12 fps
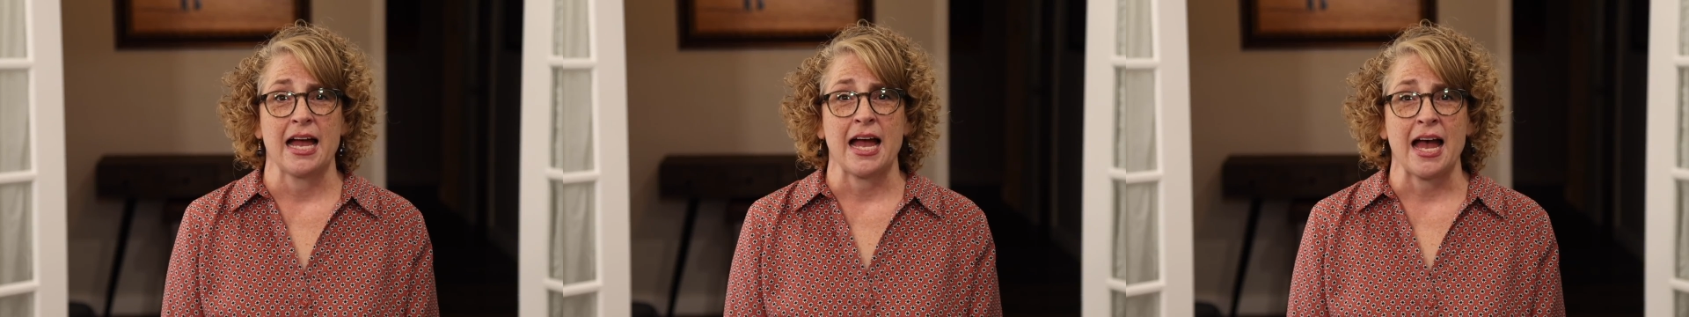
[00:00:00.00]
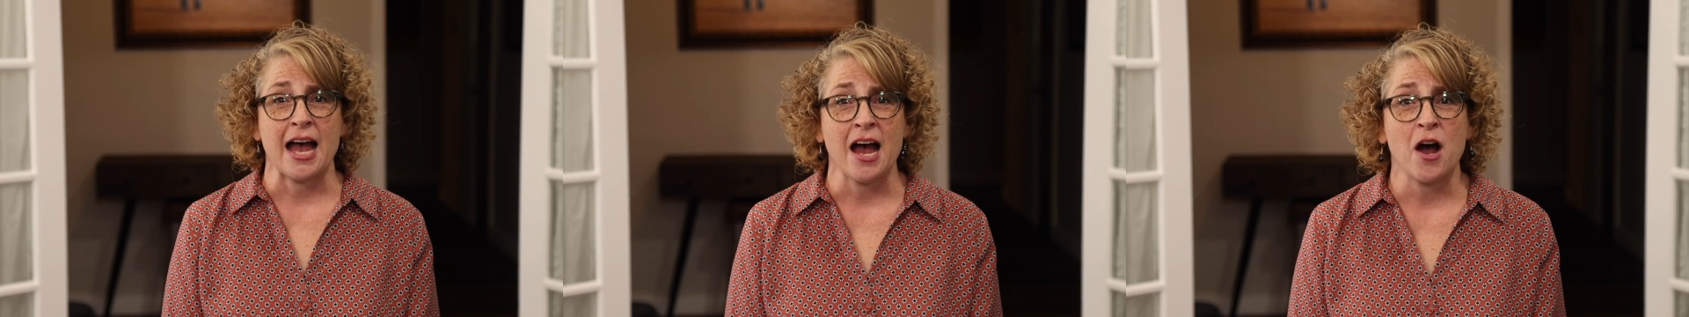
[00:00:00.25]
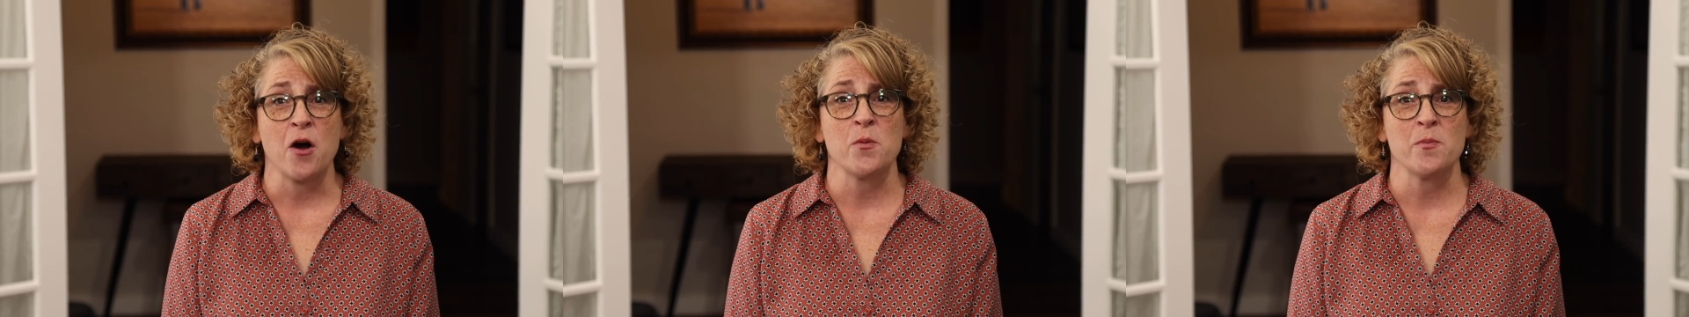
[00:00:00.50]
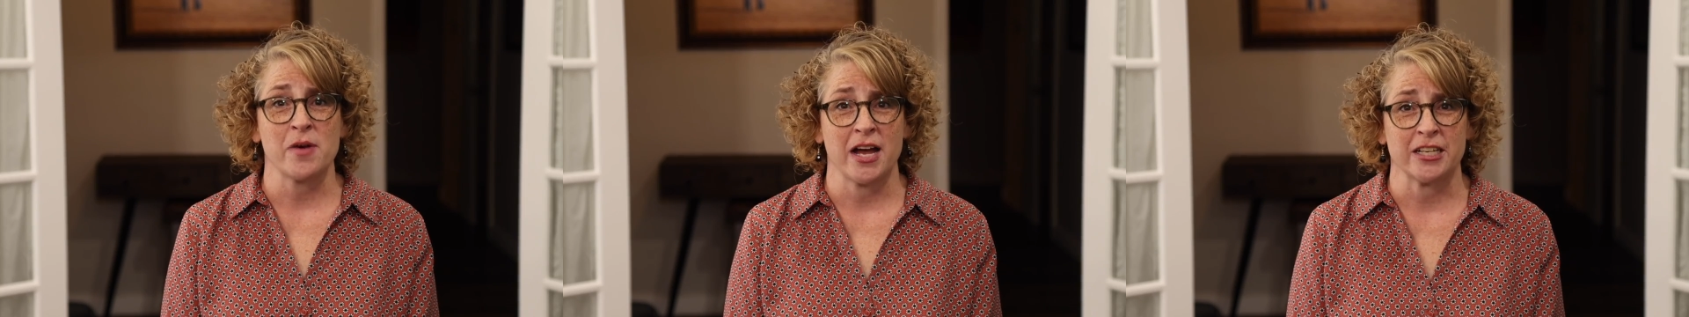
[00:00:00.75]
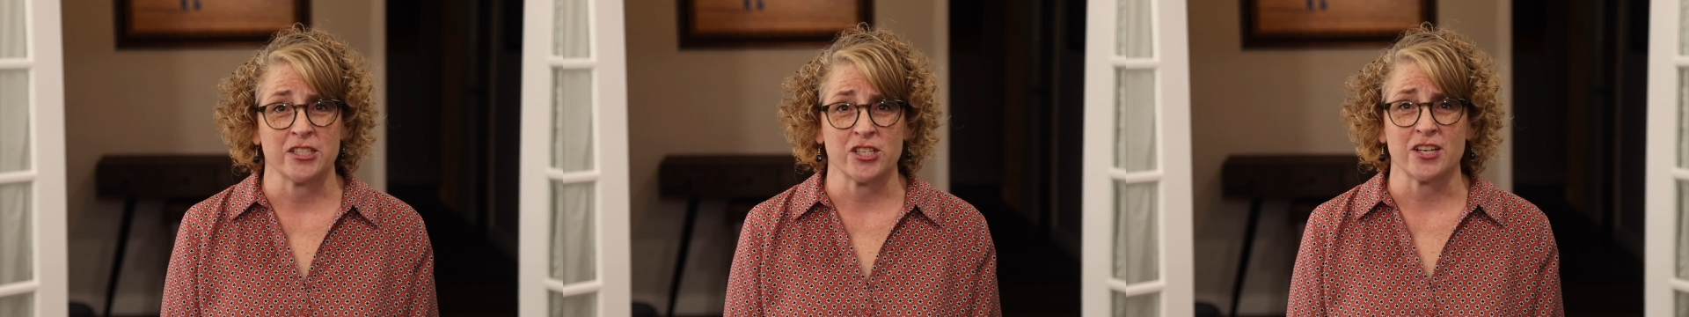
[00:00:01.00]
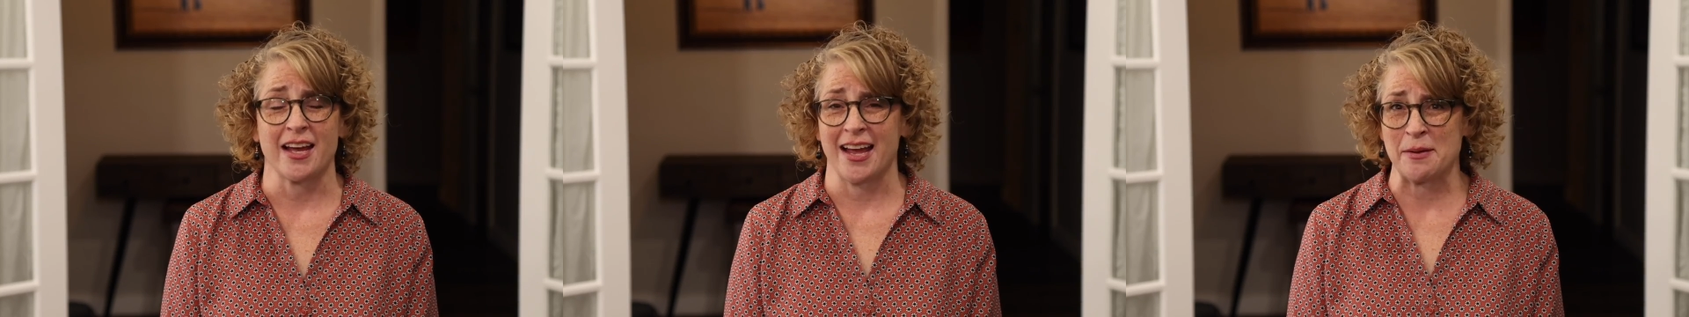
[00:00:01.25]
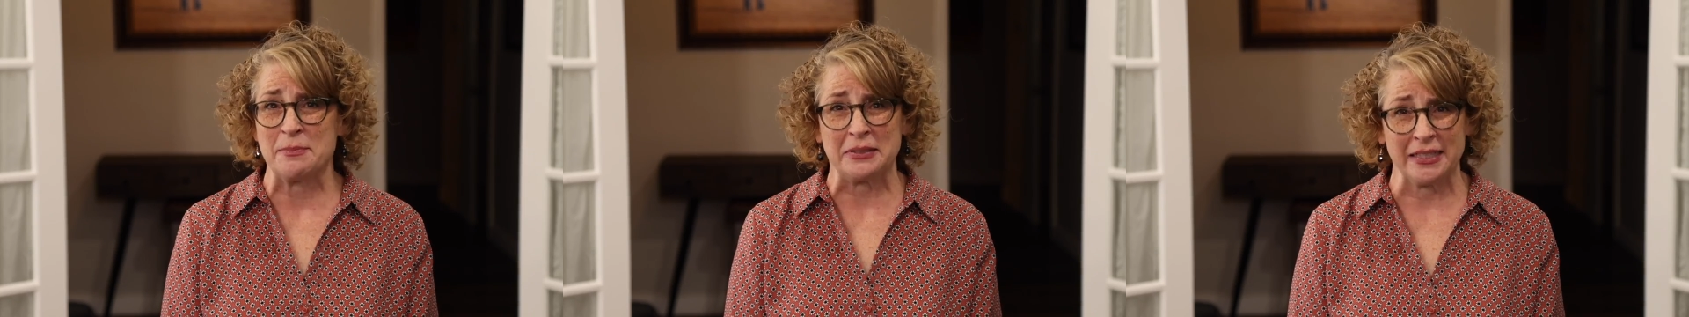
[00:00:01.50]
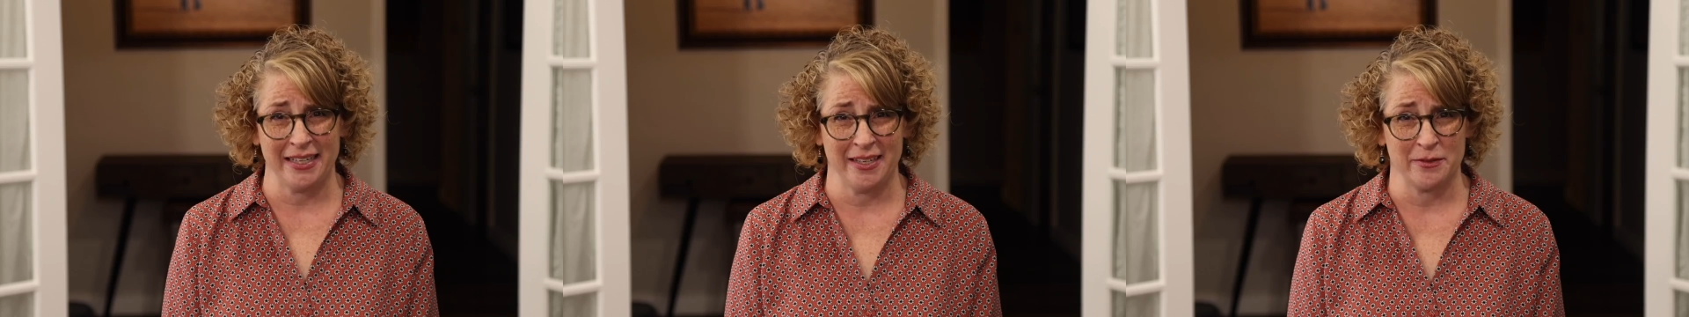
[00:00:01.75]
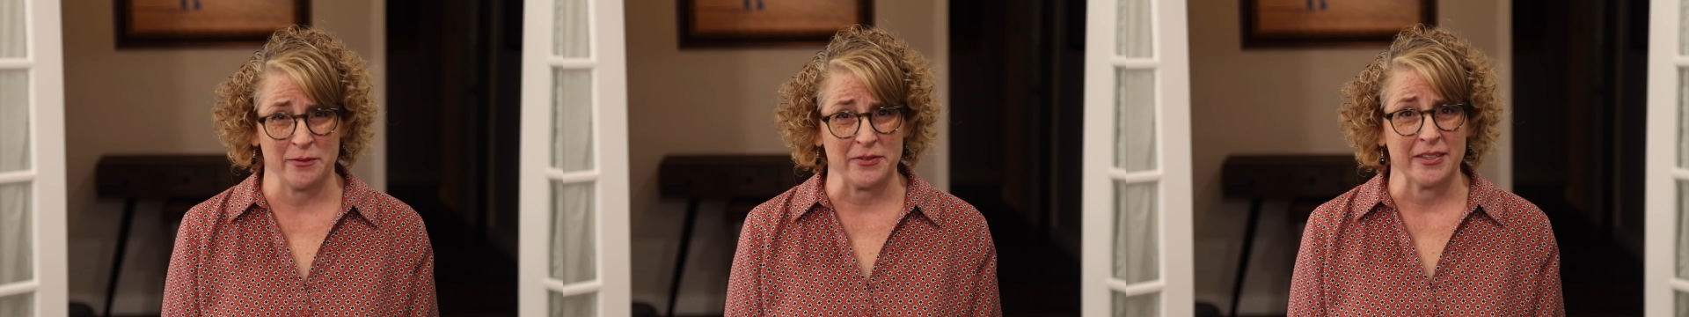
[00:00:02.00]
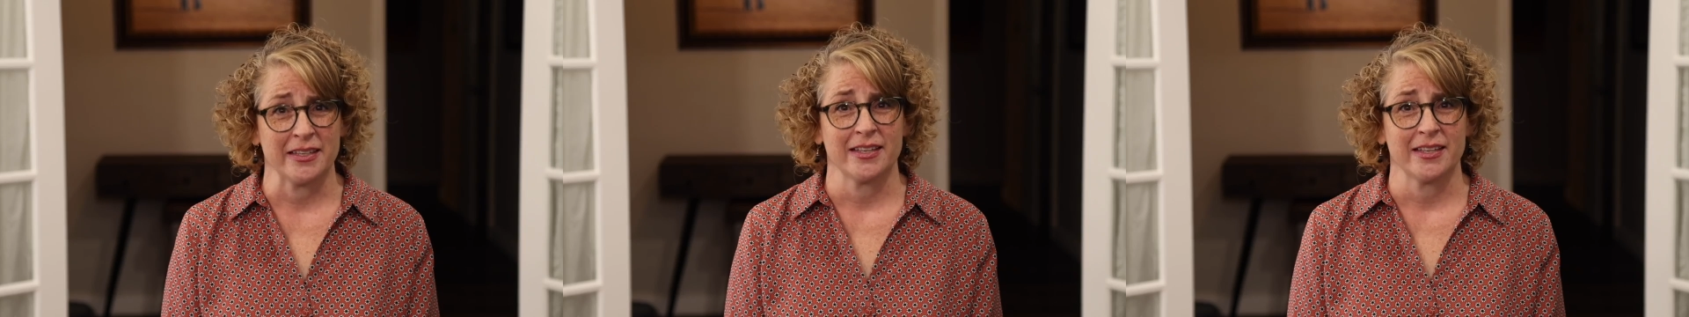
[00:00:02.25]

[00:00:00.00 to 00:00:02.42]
how much I believe